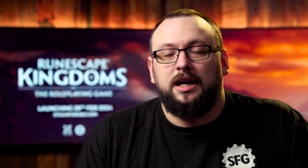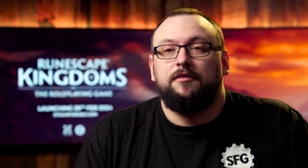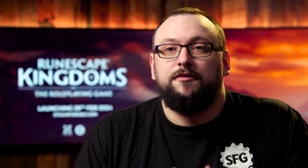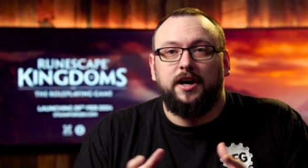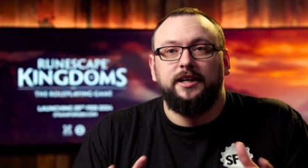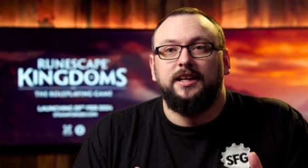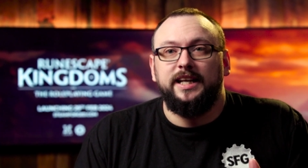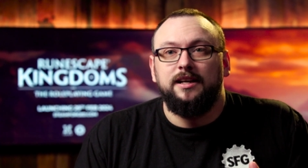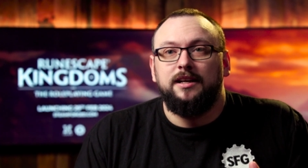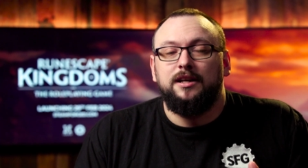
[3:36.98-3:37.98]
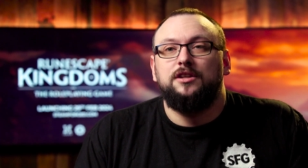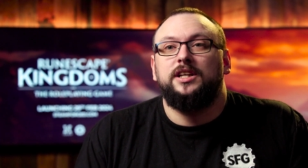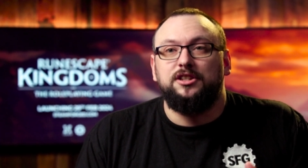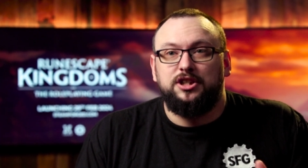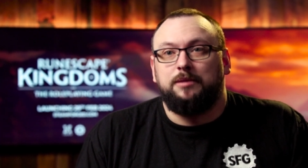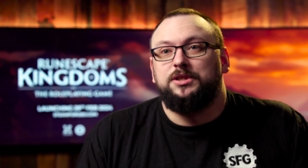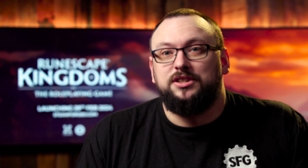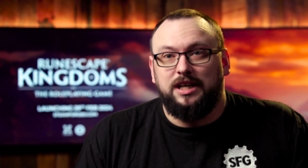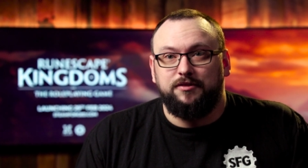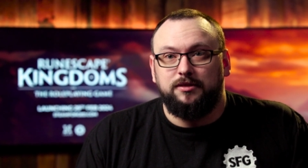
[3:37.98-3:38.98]
And finally, there's Chapter
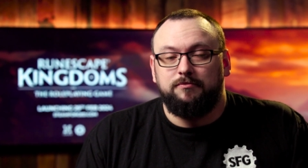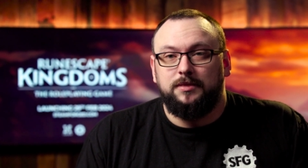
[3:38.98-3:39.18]
7.